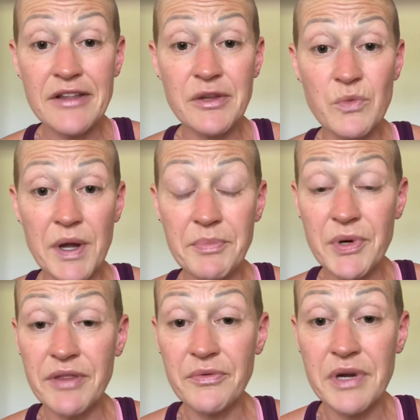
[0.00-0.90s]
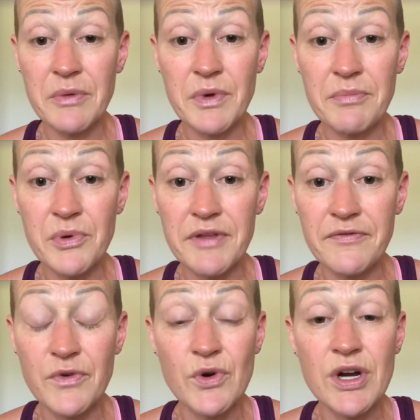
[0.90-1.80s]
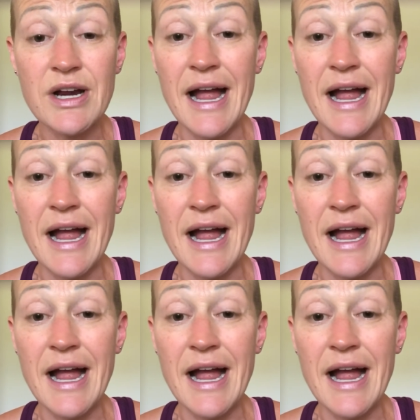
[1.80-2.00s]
the 1.3 and 1.4,